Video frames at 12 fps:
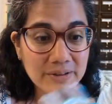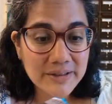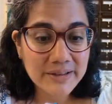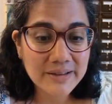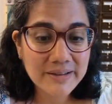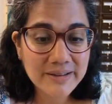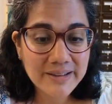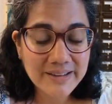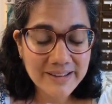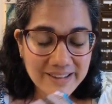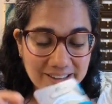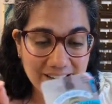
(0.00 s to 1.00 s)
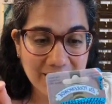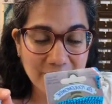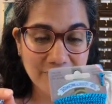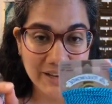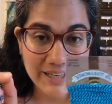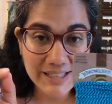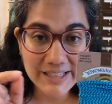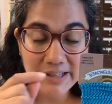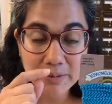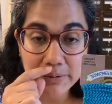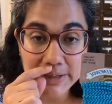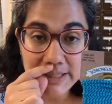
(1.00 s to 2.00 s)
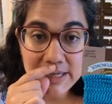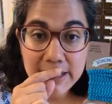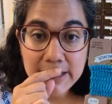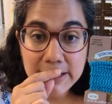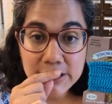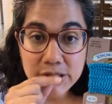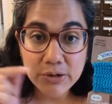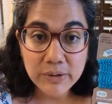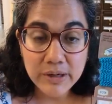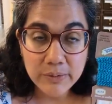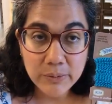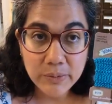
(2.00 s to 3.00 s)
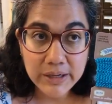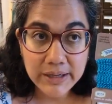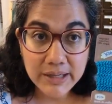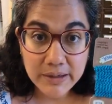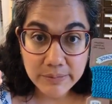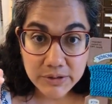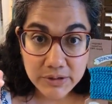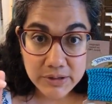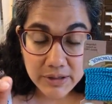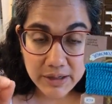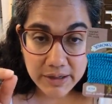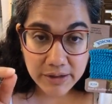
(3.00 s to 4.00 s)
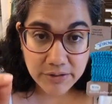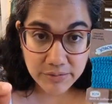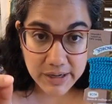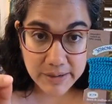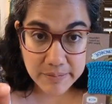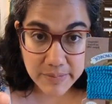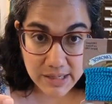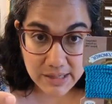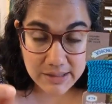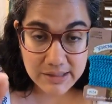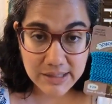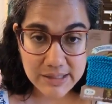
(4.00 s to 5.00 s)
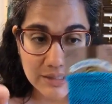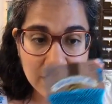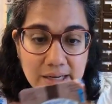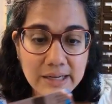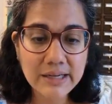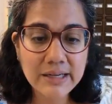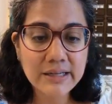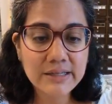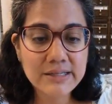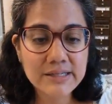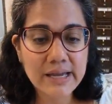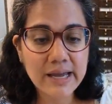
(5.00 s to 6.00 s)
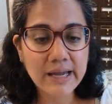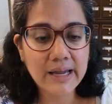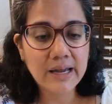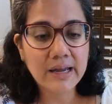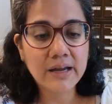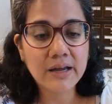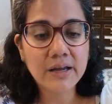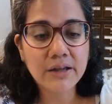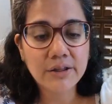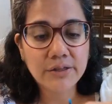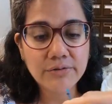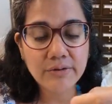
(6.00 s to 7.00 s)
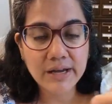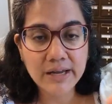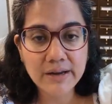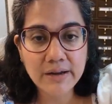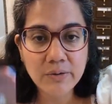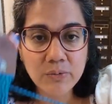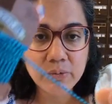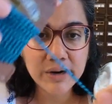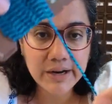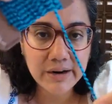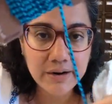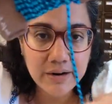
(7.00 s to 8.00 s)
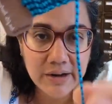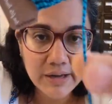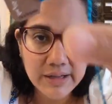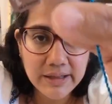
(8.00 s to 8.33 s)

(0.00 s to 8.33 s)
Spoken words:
up all the kind of fine detail points. So what a gimped thread means is that it is a thread where